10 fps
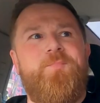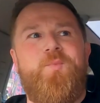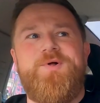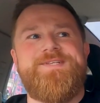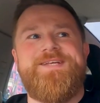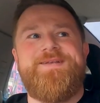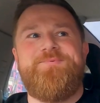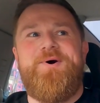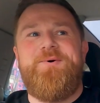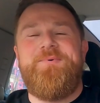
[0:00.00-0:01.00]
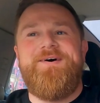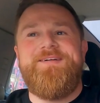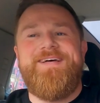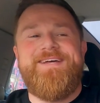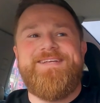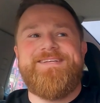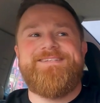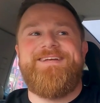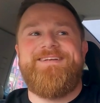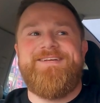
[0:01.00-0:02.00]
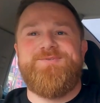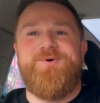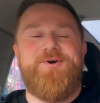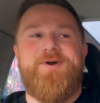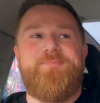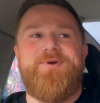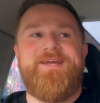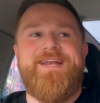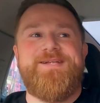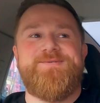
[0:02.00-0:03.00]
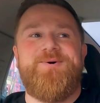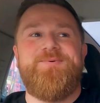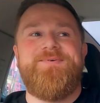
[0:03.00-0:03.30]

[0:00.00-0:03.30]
Where did that what a word that is. That's that. That's not your upbringing at all.